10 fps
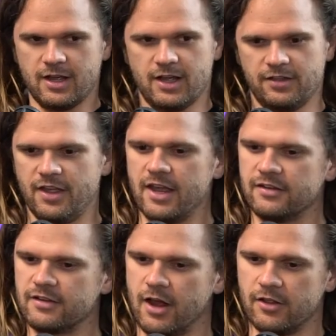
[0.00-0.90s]

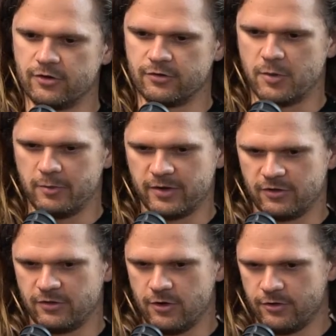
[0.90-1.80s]
that other small
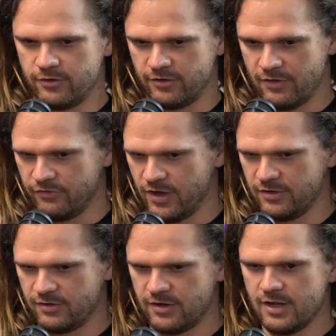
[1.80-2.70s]
business owners have
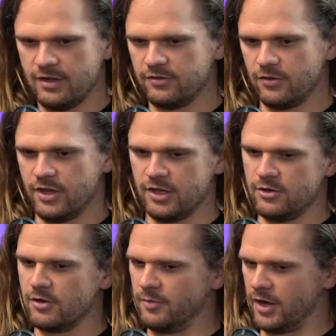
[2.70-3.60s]
faced so that
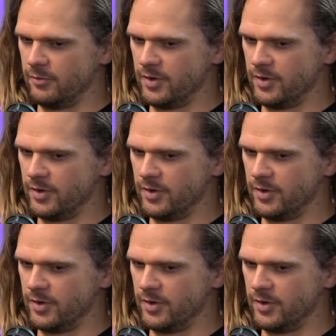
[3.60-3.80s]
you can be